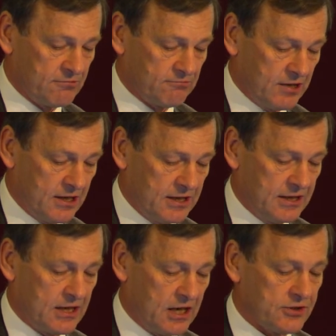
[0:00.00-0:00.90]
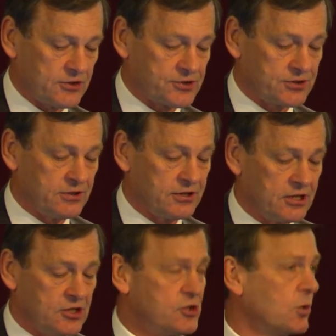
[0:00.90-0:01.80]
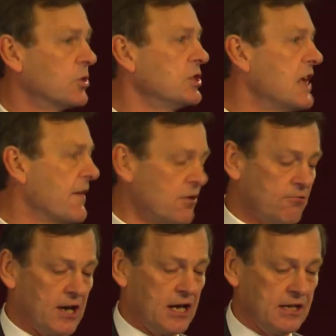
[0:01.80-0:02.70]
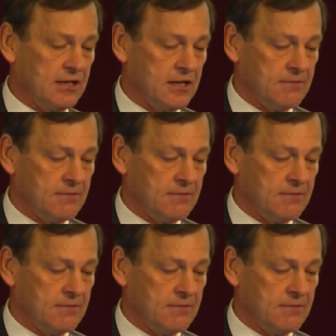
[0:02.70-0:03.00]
really understood, so could never really